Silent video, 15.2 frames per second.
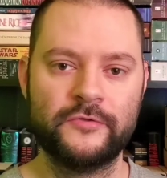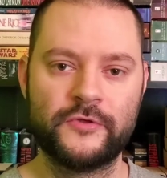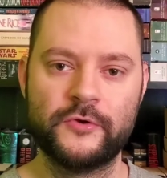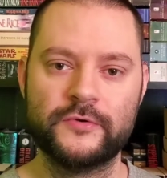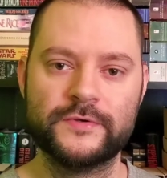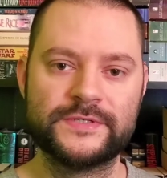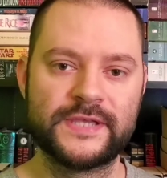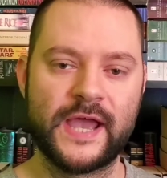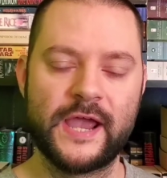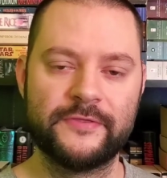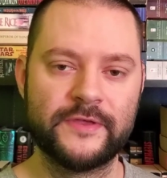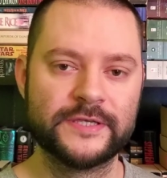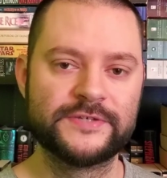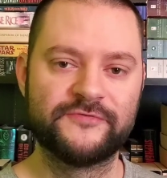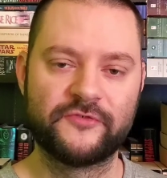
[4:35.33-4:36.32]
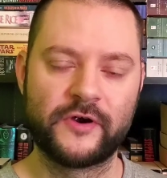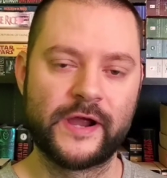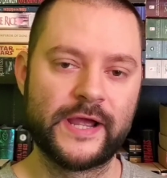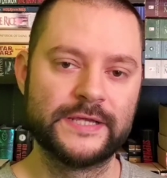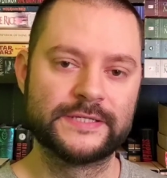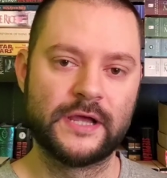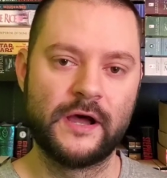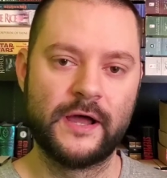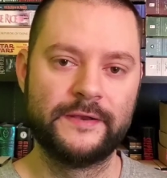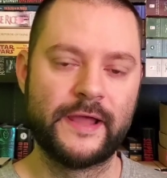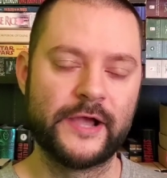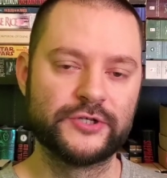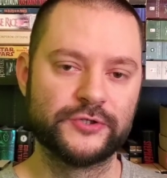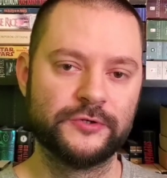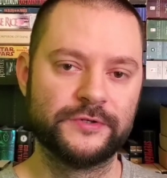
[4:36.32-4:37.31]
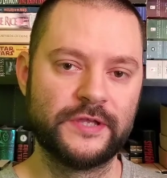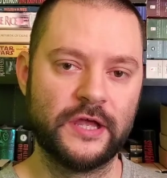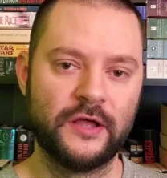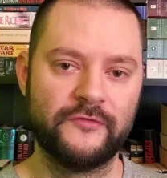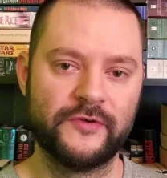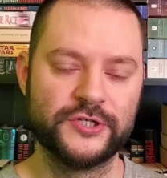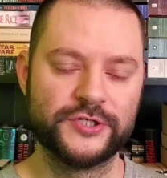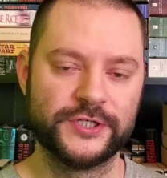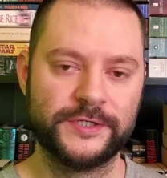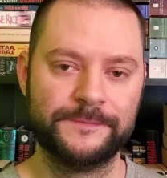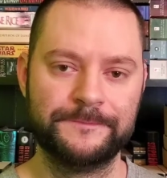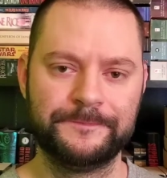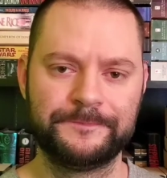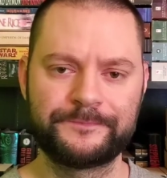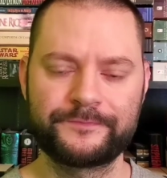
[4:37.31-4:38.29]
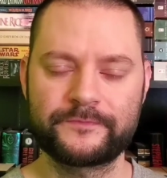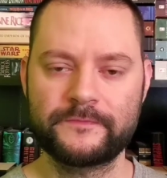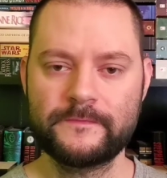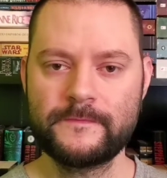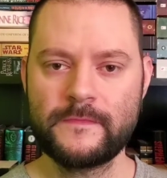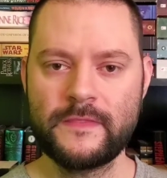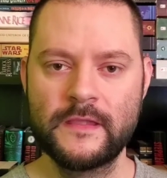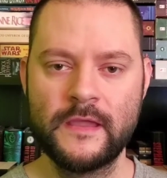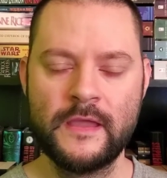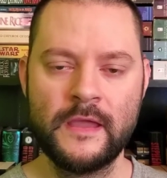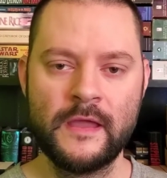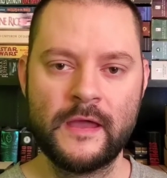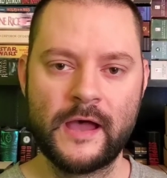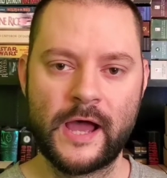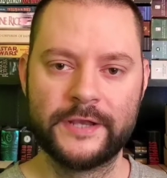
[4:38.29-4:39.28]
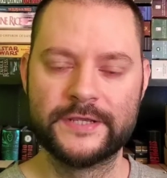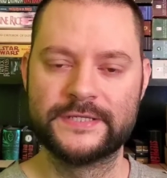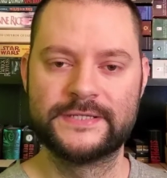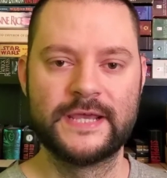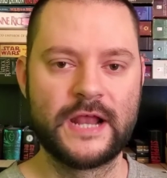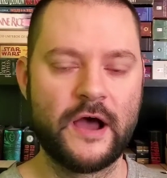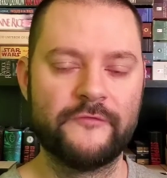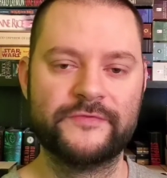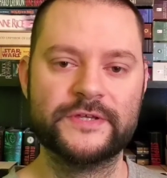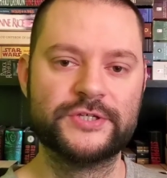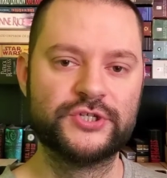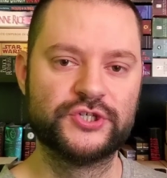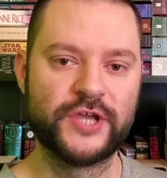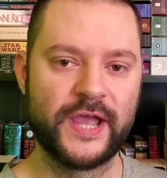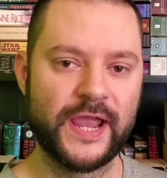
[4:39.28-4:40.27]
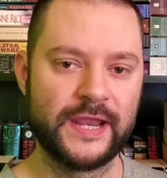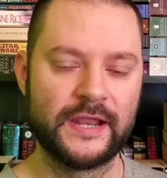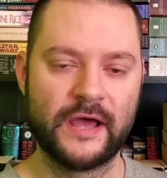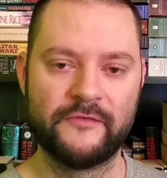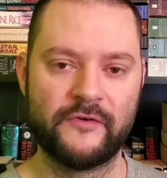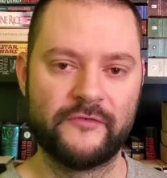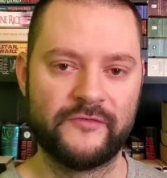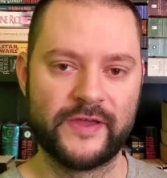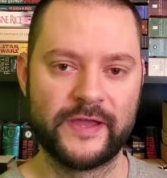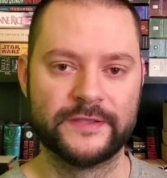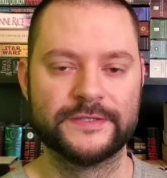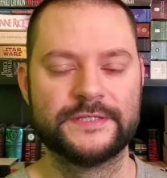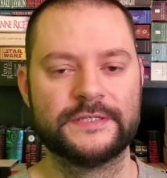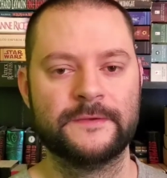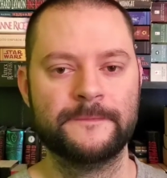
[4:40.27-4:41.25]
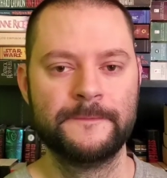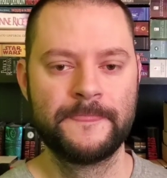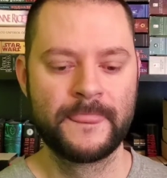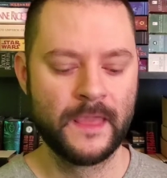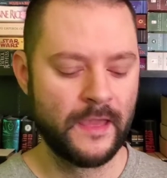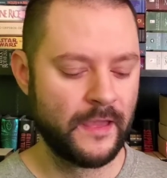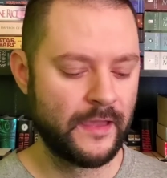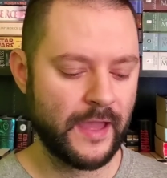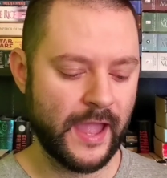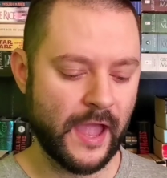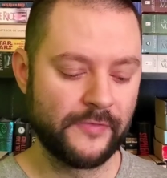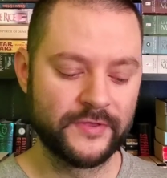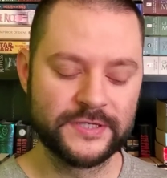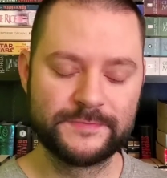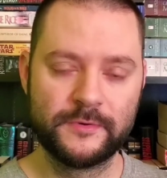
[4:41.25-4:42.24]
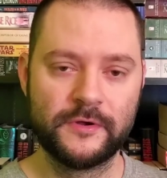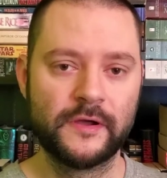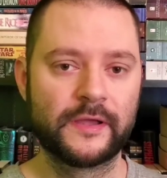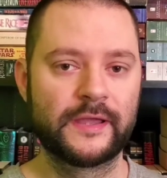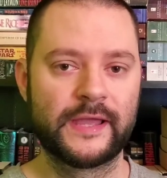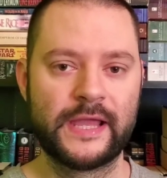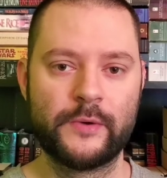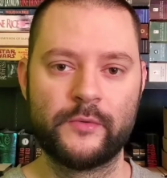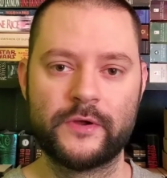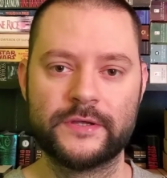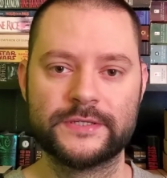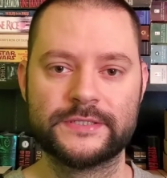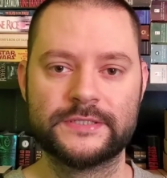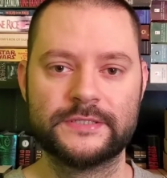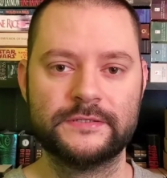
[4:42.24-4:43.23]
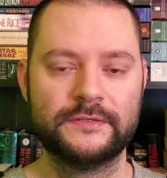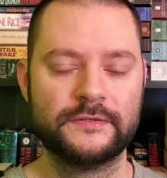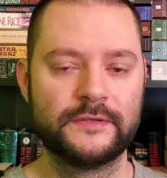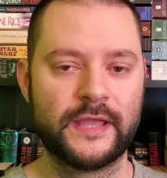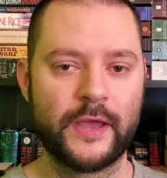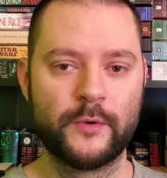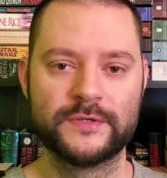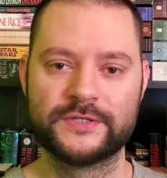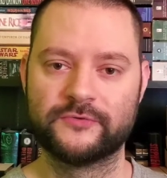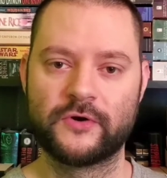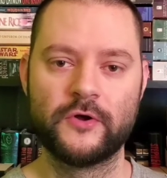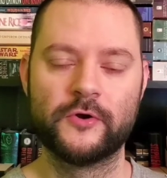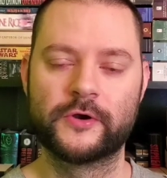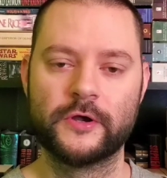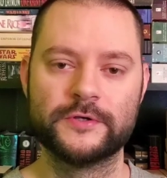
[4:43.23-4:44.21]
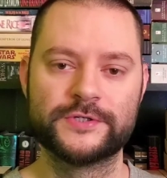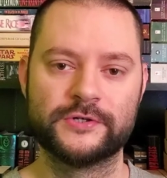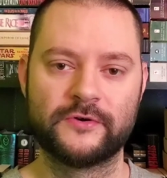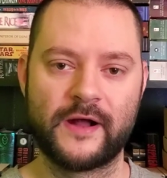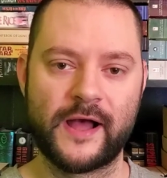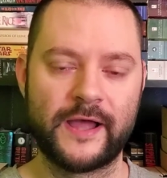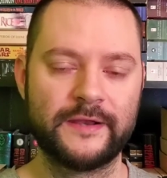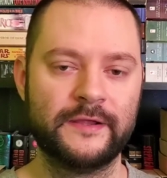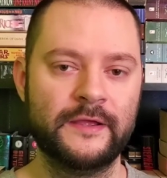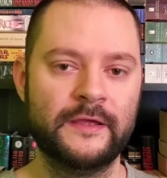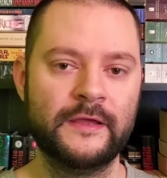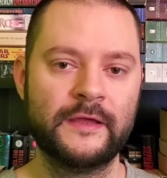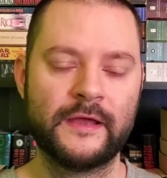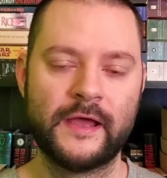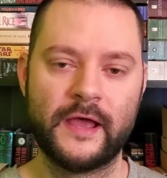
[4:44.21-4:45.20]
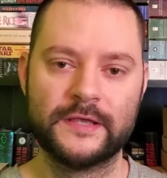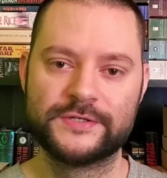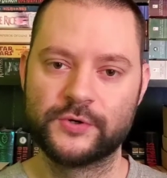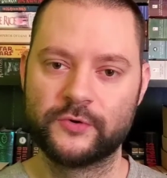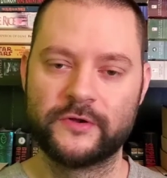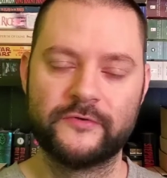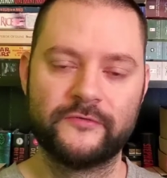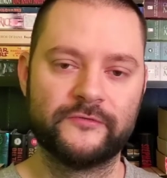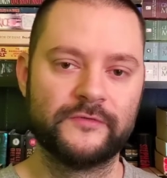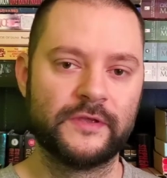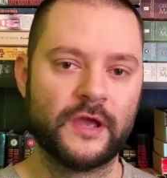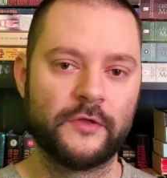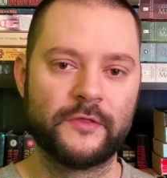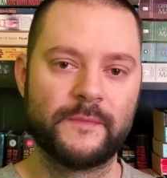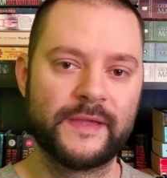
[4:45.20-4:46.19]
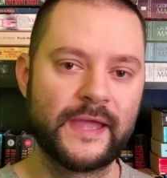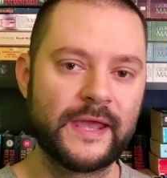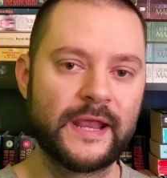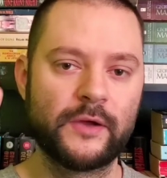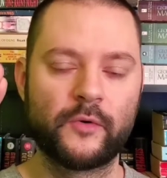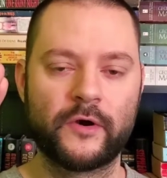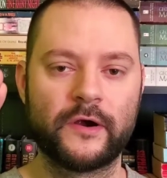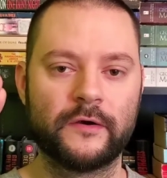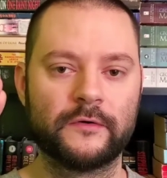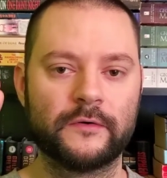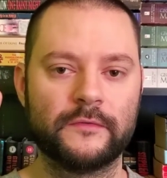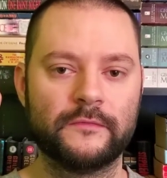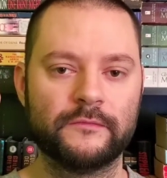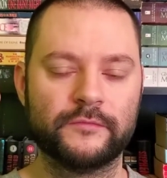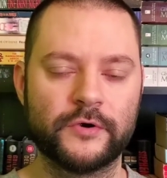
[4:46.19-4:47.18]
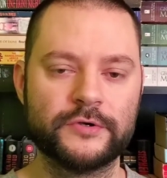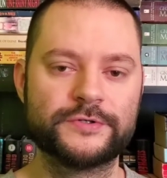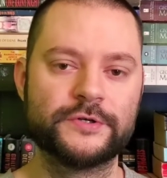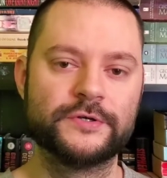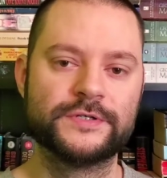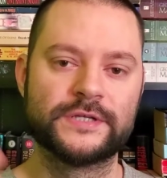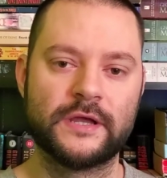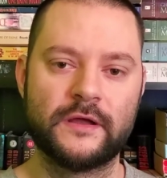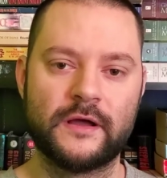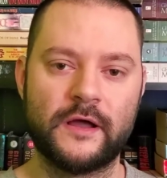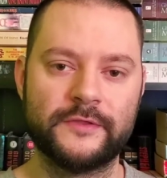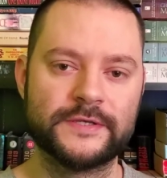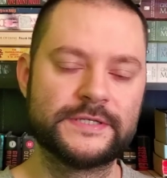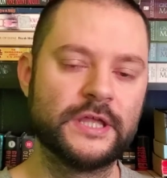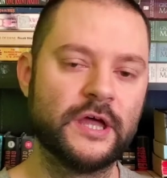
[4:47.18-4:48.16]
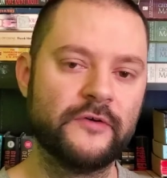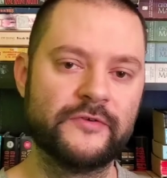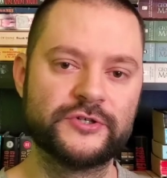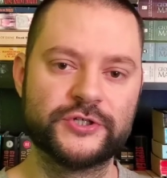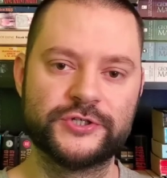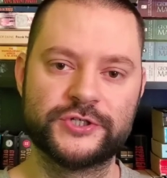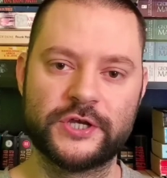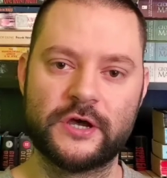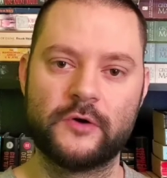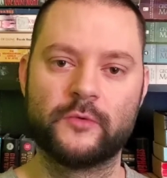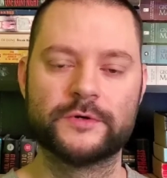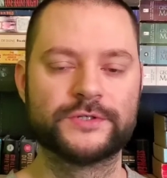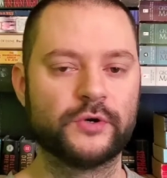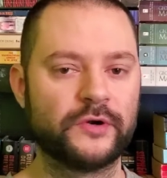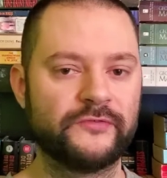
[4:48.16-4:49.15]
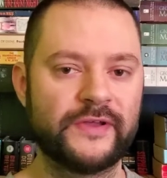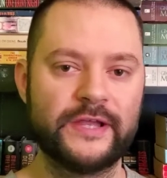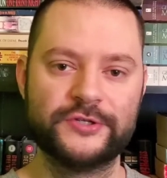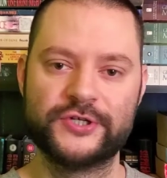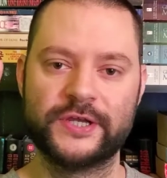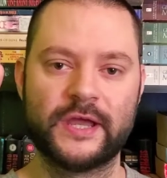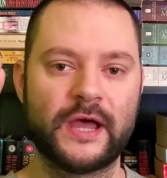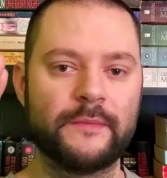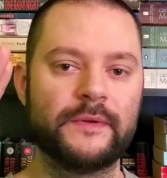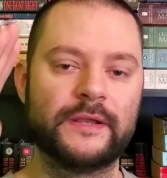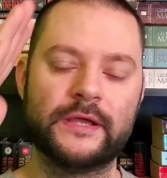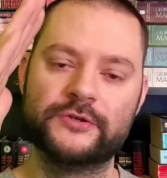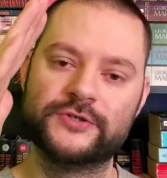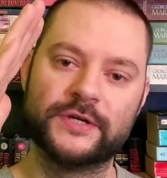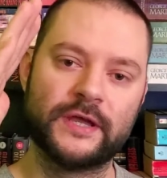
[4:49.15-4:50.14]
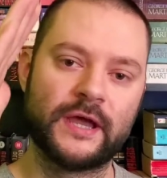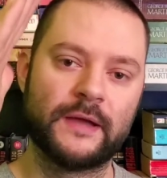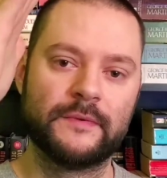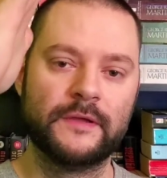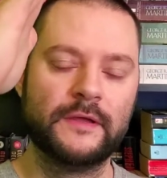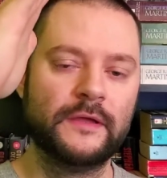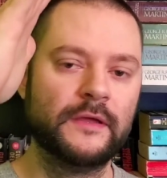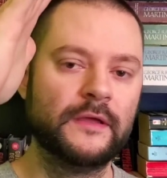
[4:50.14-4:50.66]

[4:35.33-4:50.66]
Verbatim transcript: to say this phrase on national television uh, to set off this chain of events. And this book, it was it was a roller coaster ride. Uh, sort of, you know, the beginning where Brewster's on this television show, were sort of inching up and inching up